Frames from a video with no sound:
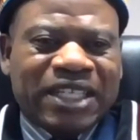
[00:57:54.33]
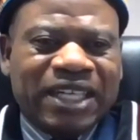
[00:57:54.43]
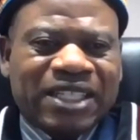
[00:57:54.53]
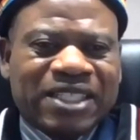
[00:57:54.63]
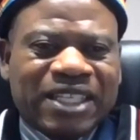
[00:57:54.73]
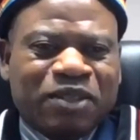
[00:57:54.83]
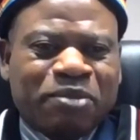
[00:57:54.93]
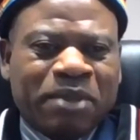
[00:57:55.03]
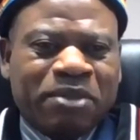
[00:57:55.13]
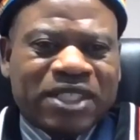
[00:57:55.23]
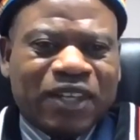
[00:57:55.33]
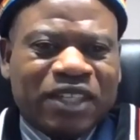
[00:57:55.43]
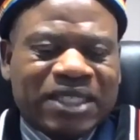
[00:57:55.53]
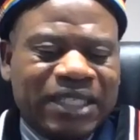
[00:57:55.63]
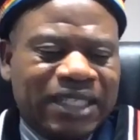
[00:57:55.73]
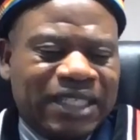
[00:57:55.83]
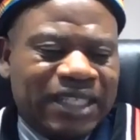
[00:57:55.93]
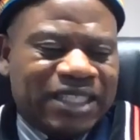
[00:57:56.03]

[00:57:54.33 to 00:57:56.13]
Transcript: journals that you publish a lot in,